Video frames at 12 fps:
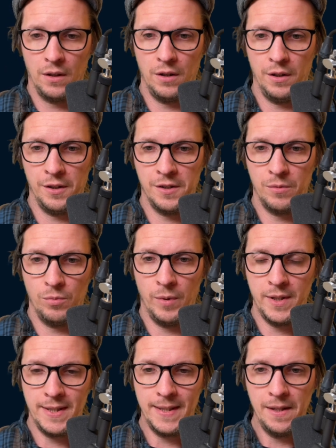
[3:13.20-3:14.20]
because
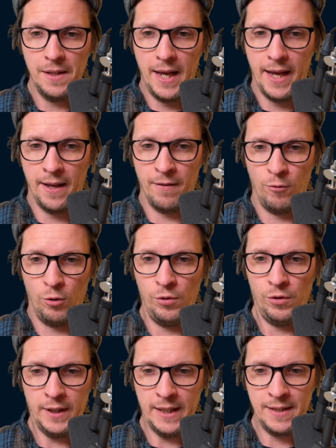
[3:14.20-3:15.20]
we still have
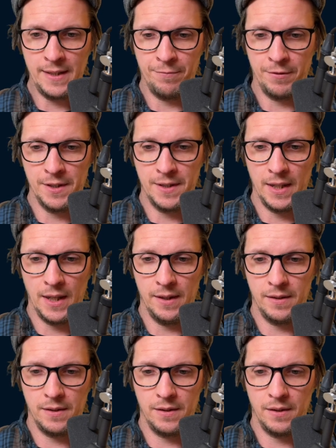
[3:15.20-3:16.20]
all these different
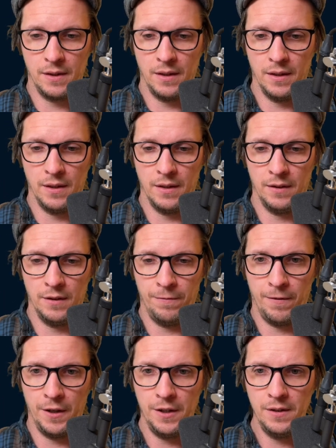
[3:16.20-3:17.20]
states uh,
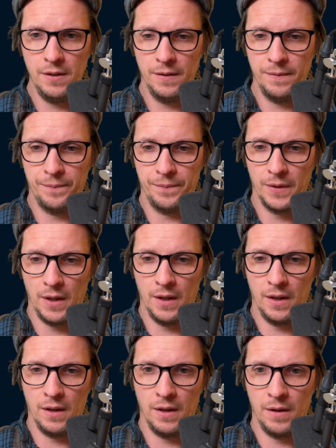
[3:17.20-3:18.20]
defined
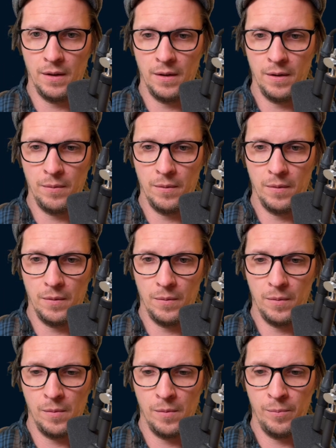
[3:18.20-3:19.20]
uh,
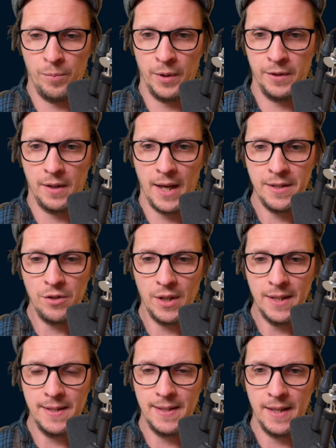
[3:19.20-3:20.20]
but as you
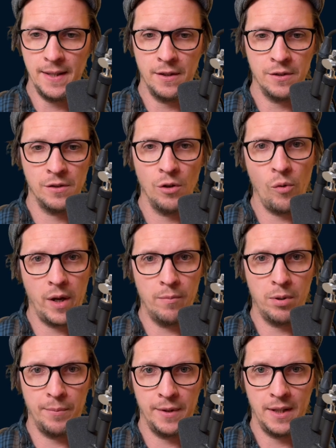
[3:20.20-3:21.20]
can see, there's no
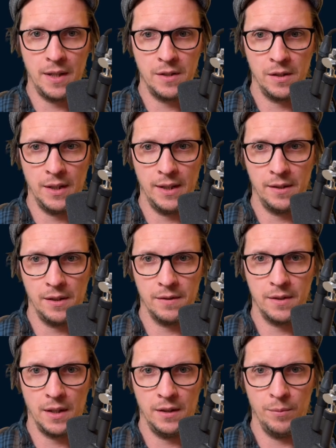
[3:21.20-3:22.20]
implementation
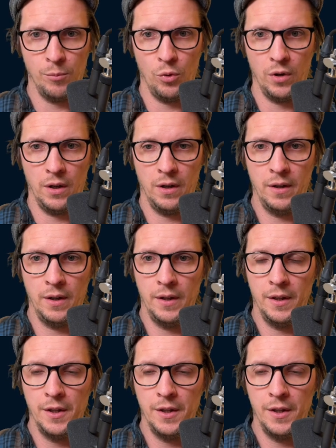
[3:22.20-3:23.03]
details anymore.